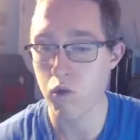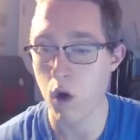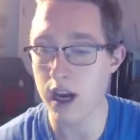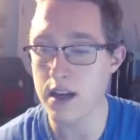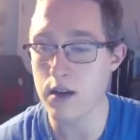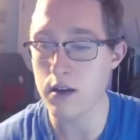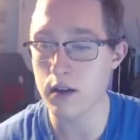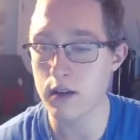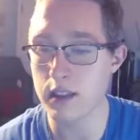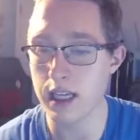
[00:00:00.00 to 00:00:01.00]
right
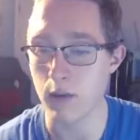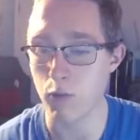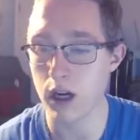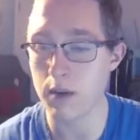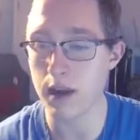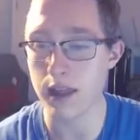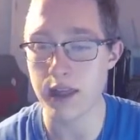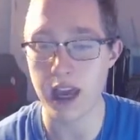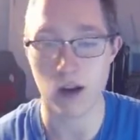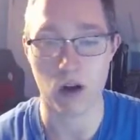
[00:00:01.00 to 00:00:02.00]

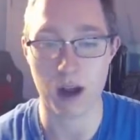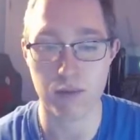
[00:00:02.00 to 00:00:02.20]
about there.